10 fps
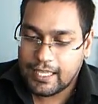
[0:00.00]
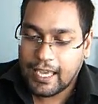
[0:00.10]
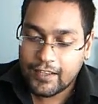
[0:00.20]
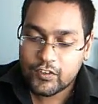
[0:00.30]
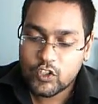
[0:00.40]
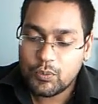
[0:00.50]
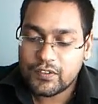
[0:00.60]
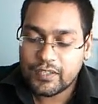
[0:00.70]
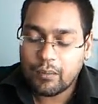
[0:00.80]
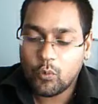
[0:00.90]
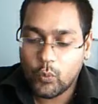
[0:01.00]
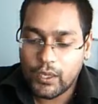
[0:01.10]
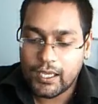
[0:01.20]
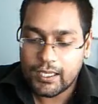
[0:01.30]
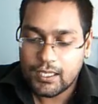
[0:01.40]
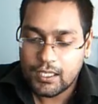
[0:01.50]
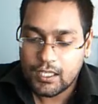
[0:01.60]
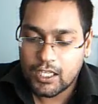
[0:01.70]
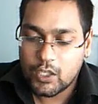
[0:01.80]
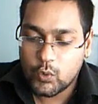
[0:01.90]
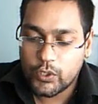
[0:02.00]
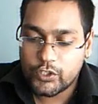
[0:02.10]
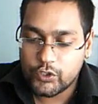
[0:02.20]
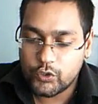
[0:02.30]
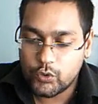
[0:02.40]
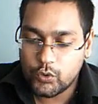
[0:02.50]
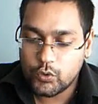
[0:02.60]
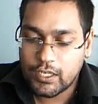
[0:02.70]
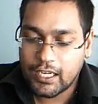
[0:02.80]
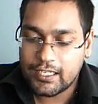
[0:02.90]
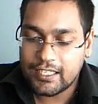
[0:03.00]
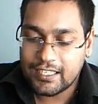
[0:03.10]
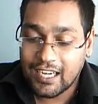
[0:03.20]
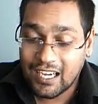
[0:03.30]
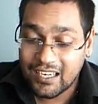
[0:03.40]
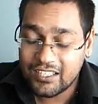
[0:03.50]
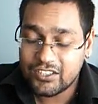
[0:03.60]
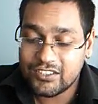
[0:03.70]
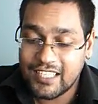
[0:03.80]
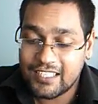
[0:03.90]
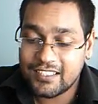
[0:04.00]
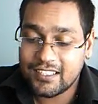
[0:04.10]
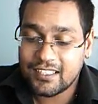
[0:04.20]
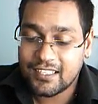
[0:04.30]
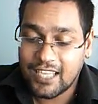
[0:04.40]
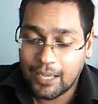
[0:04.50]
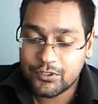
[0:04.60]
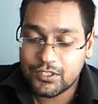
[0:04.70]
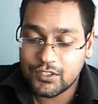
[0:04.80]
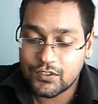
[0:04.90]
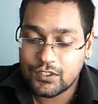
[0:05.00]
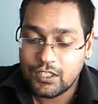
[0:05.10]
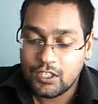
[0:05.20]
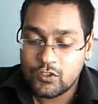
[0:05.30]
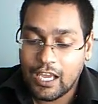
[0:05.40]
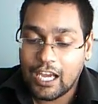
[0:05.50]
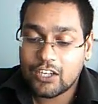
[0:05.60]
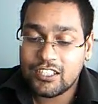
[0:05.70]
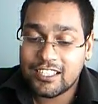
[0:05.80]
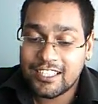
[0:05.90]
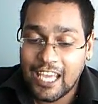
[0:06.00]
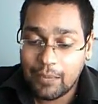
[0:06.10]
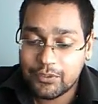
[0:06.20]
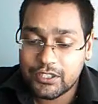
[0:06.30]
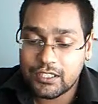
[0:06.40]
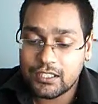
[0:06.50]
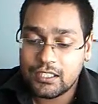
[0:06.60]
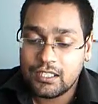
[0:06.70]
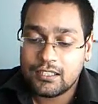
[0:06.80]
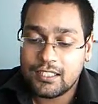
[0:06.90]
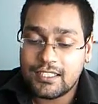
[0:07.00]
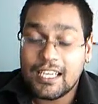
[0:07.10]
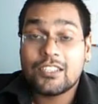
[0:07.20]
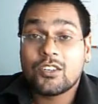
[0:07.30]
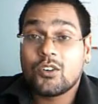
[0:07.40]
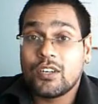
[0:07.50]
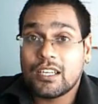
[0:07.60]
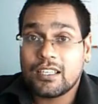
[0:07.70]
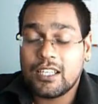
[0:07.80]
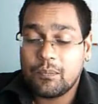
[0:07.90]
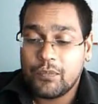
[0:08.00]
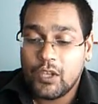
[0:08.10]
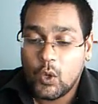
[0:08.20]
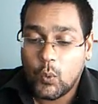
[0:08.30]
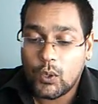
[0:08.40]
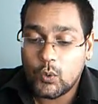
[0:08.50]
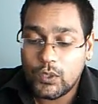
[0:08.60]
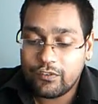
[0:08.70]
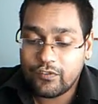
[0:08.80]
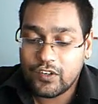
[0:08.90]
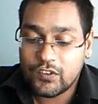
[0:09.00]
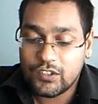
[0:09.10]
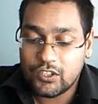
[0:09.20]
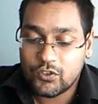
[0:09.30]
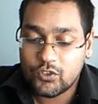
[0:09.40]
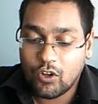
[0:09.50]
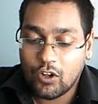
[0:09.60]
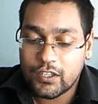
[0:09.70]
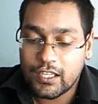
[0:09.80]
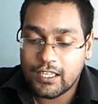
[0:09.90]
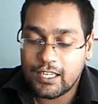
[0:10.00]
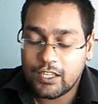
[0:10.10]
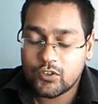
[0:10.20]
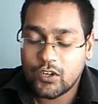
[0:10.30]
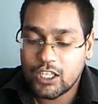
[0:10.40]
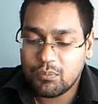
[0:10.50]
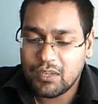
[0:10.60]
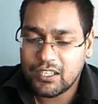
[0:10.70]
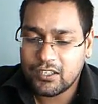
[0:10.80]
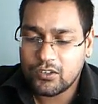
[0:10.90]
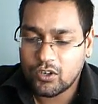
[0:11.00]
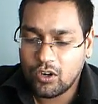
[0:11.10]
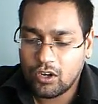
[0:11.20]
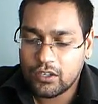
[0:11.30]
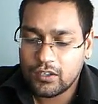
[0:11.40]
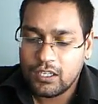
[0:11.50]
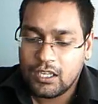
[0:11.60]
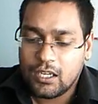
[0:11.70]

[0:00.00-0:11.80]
There has to be some way in which you can encourage data captures to actually capture the data correctly. When we first installed an electronic medical record,